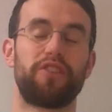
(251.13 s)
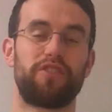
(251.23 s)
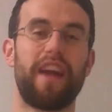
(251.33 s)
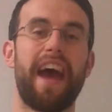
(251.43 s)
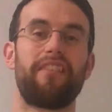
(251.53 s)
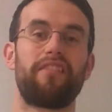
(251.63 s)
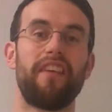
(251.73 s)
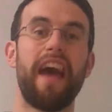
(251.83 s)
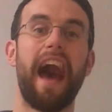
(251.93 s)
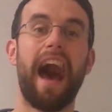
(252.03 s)

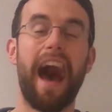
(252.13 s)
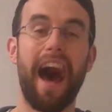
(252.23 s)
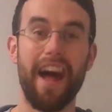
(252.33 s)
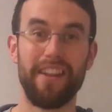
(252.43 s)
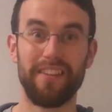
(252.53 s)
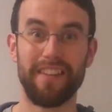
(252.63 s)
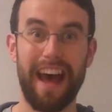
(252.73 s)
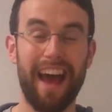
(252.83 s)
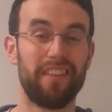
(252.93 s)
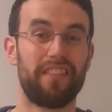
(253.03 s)
stress
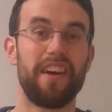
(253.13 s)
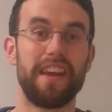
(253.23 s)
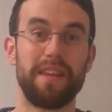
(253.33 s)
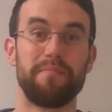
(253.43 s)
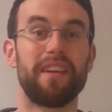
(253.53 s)
and anxiety,